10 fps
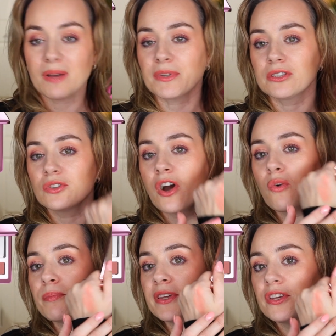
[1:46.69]
but look
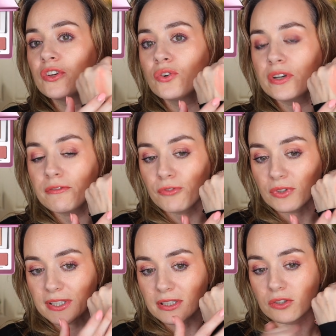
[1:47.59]
how beautiful
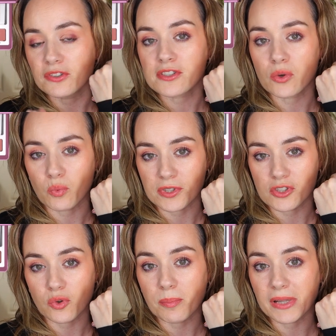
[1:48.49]
it looks once
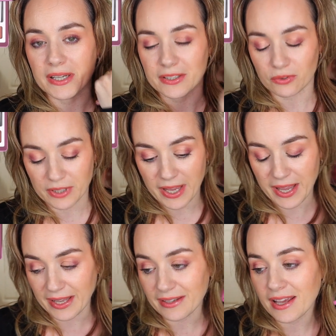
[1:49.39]
you apply it to the
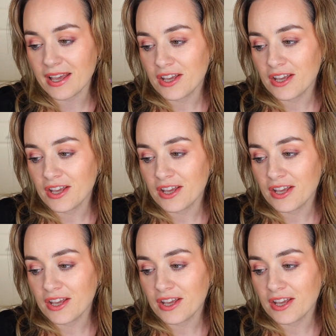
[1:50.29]
hand.